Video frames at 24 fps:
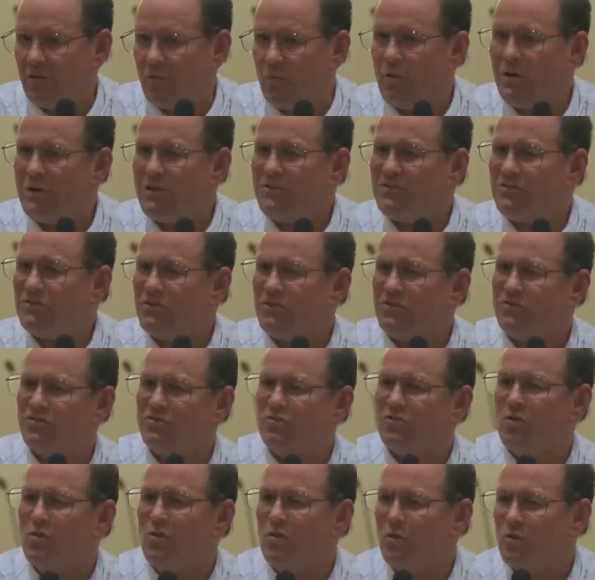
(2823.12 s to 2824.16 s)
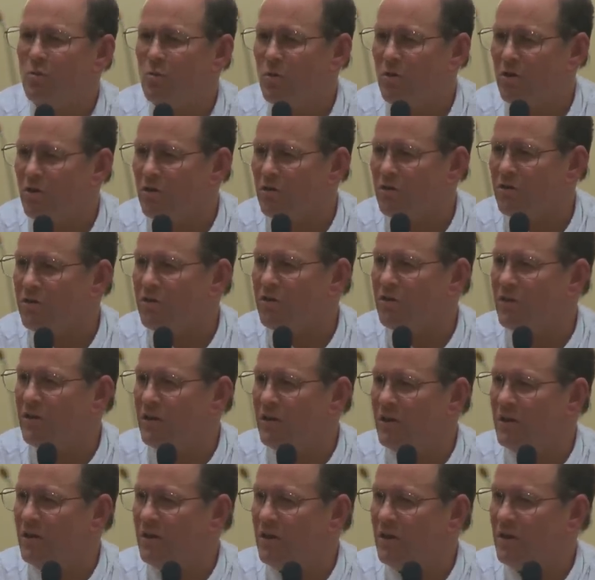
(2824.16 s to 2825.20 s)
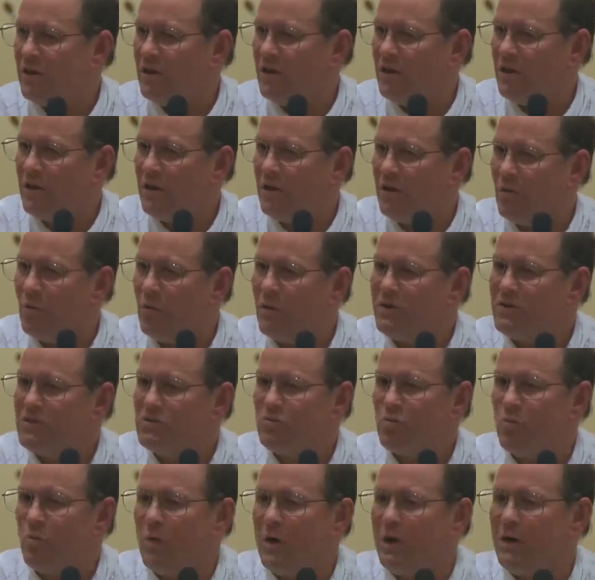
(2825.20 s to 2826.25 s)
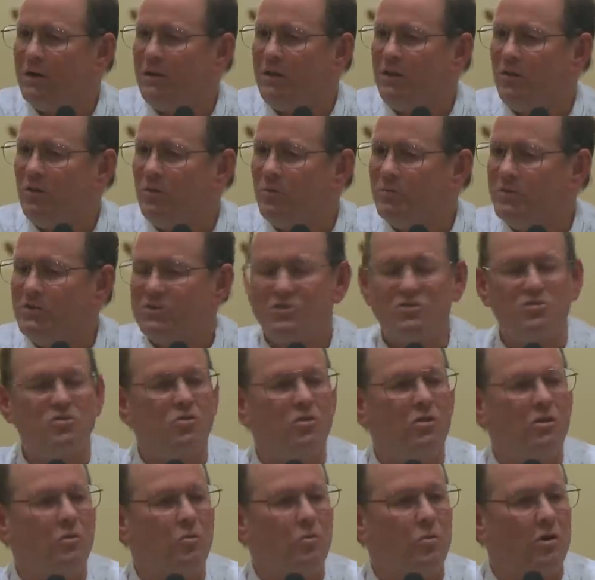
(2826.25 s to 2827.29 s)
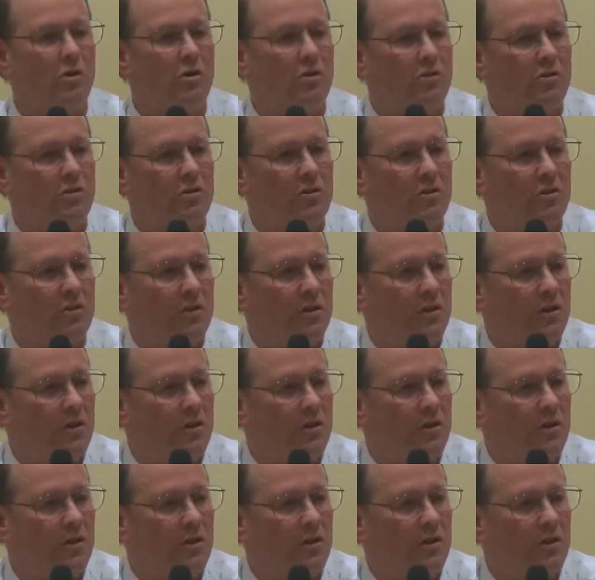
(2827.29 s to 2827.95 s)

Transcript: What is the soul worth? What is one human soul worth?